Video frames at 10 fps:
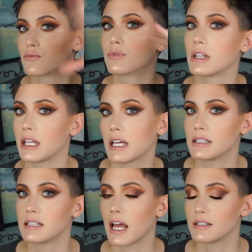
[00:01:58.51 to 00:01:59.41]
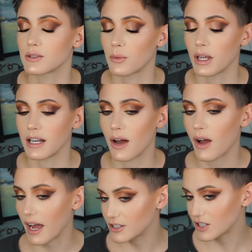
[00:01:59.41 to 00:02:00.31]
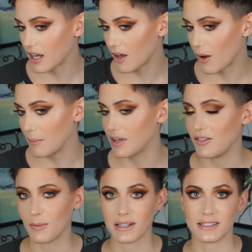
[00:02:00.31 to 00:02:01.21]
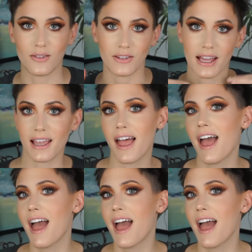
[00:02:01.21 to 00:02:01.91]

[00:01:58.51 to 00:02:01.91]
really intense winged out eyeshadow. I'm giving myself like